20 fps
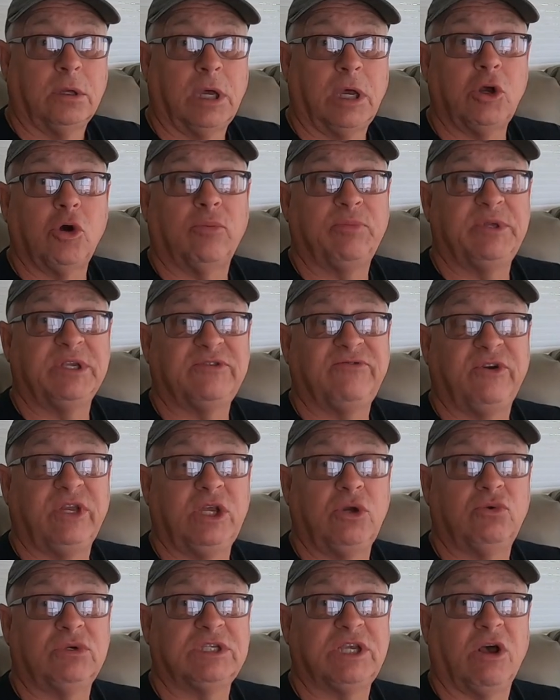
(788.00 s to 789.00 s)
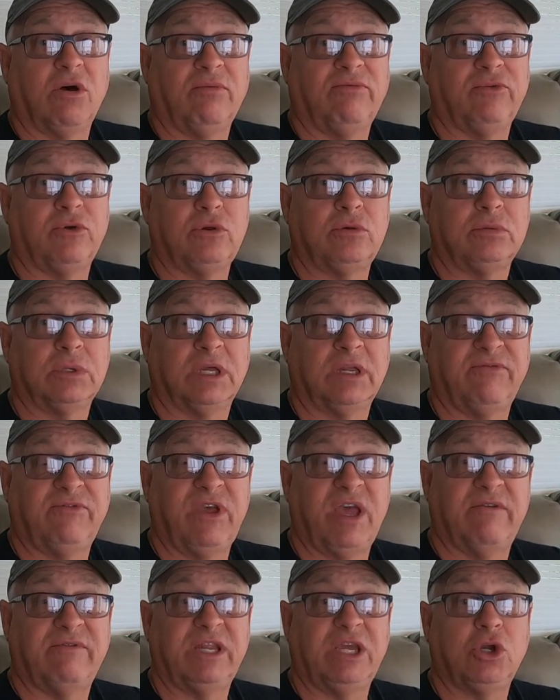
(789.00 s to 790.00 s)
I hope this video was helpful, and if
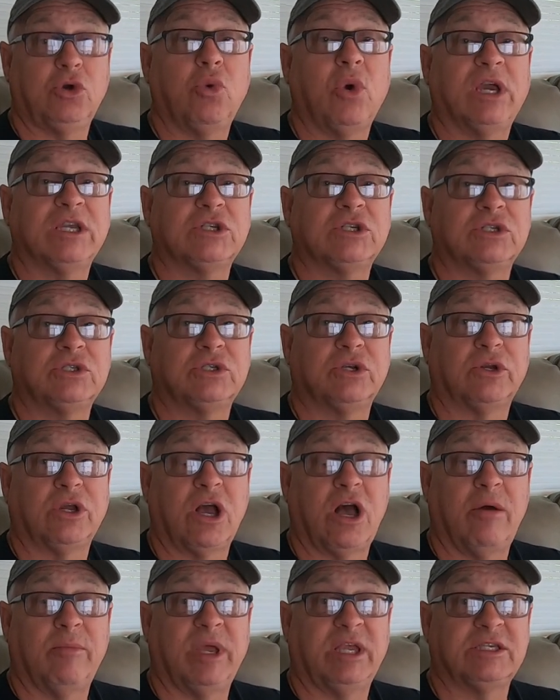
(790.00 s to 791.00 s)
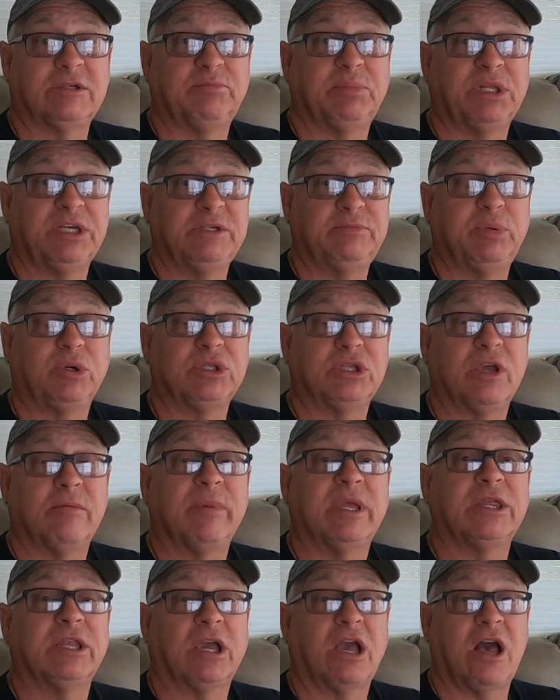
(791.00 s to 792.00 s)
you have any questions or comments, please put them
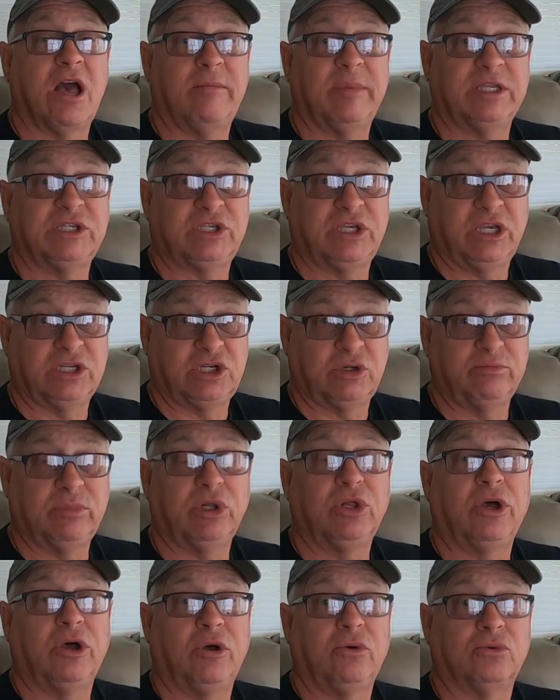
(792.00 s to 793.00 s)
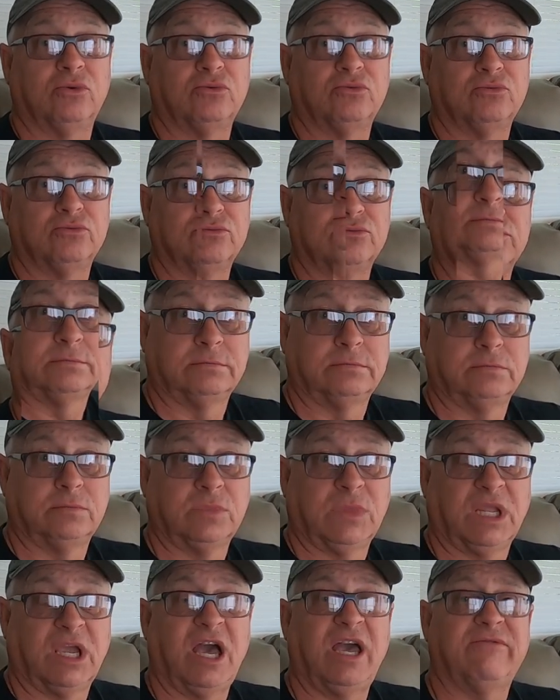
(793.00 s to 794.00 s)
in the comment section below.
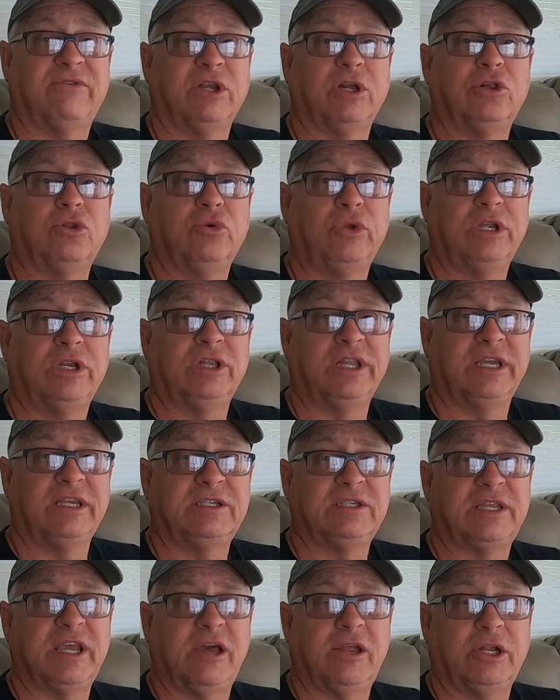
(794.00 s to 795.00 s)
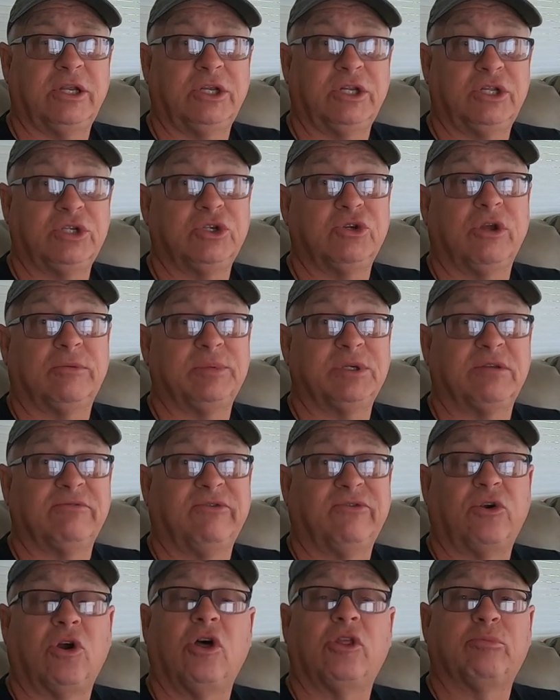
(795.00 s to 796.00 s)
I've included links down in the description
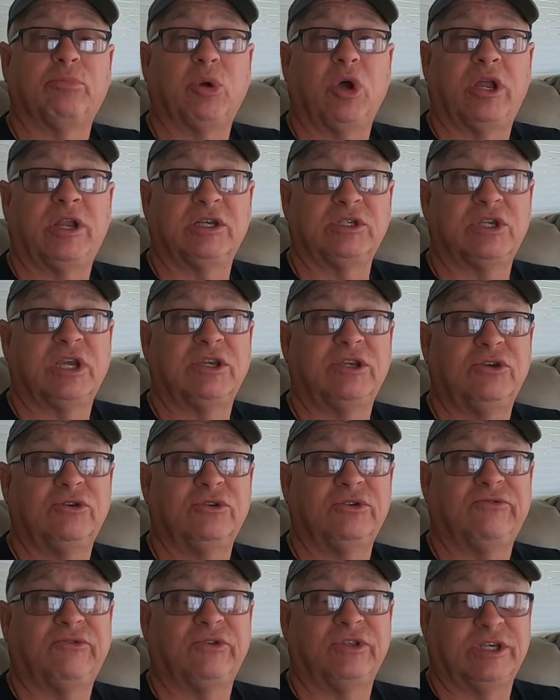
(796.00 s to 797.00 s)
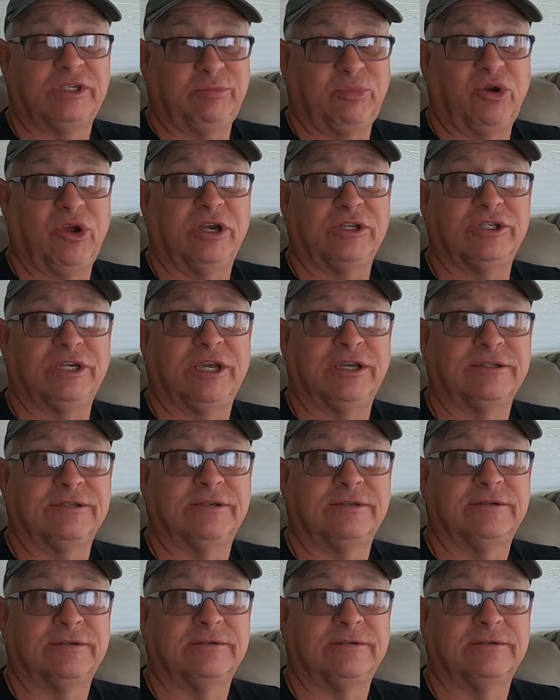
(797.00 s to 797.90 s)
for all the products I use for this project.